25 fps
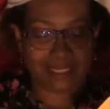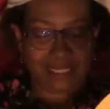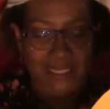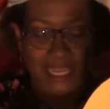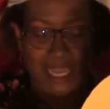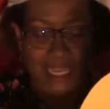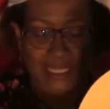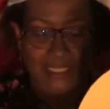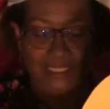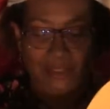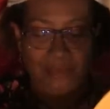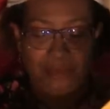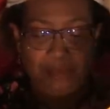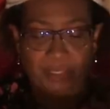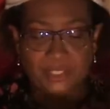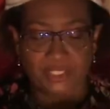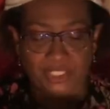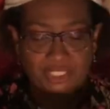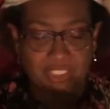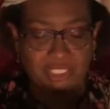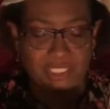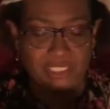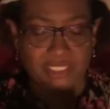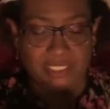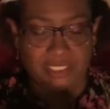I think Auntie
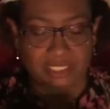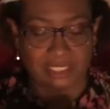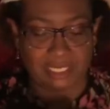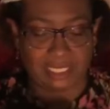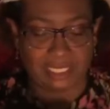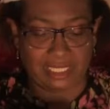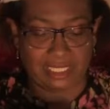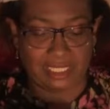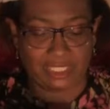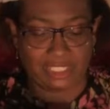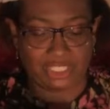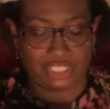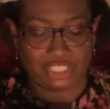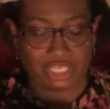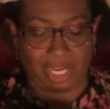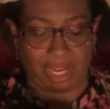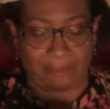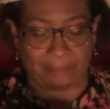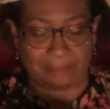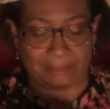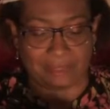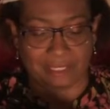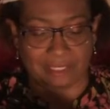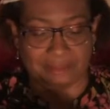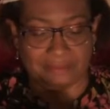Punch needs to get a little
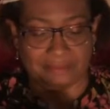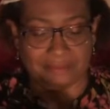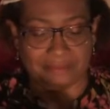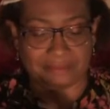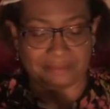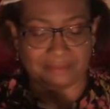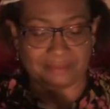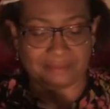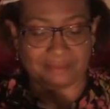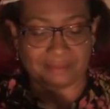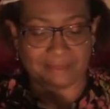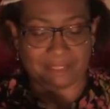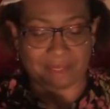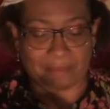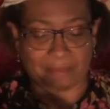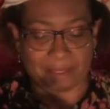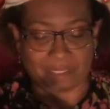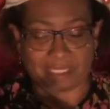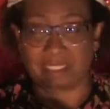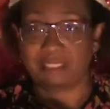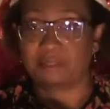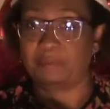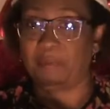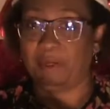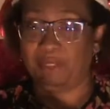sharpening,
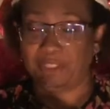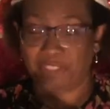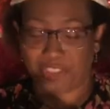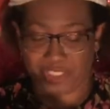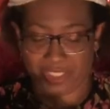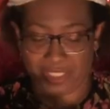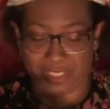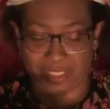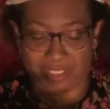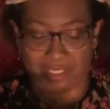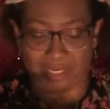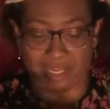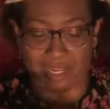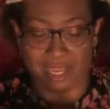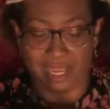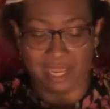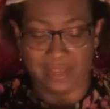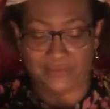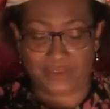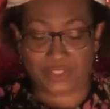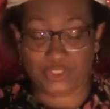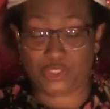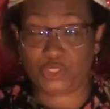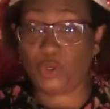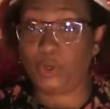but it's punching it.
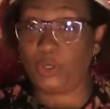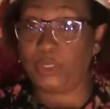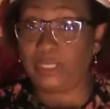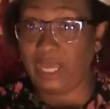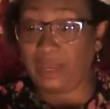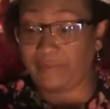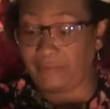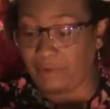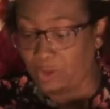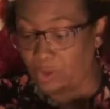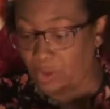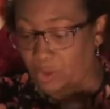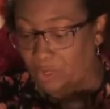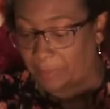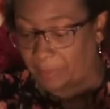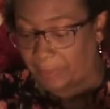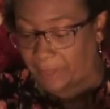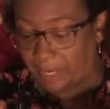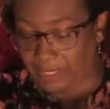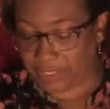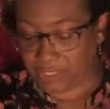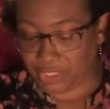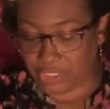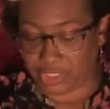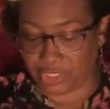If you don't have a
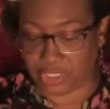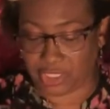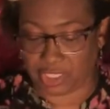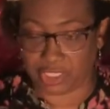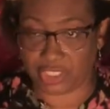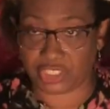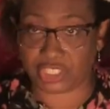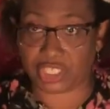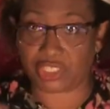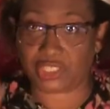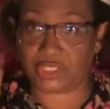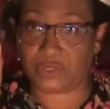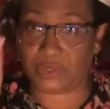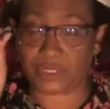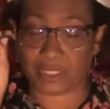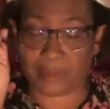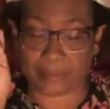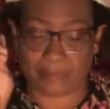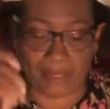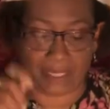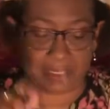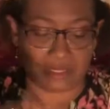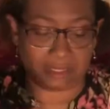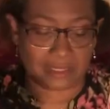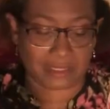hole punch, you can
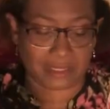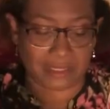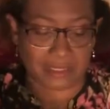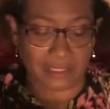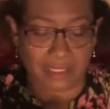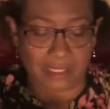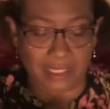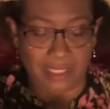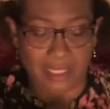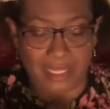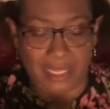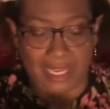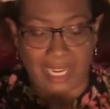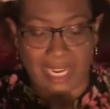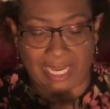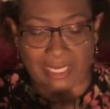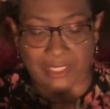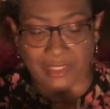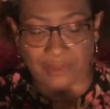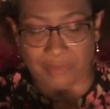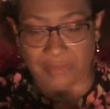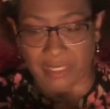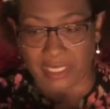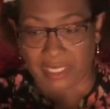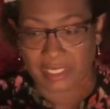just use a pencil
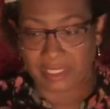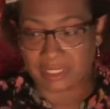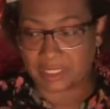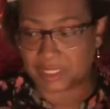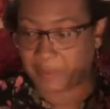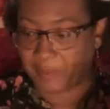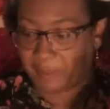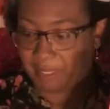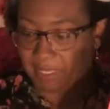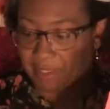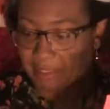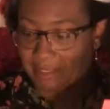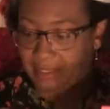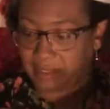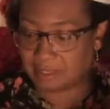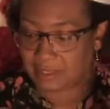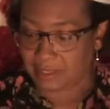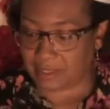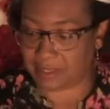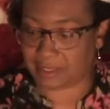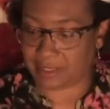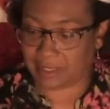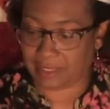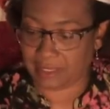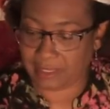and you make a
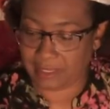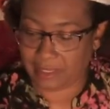space.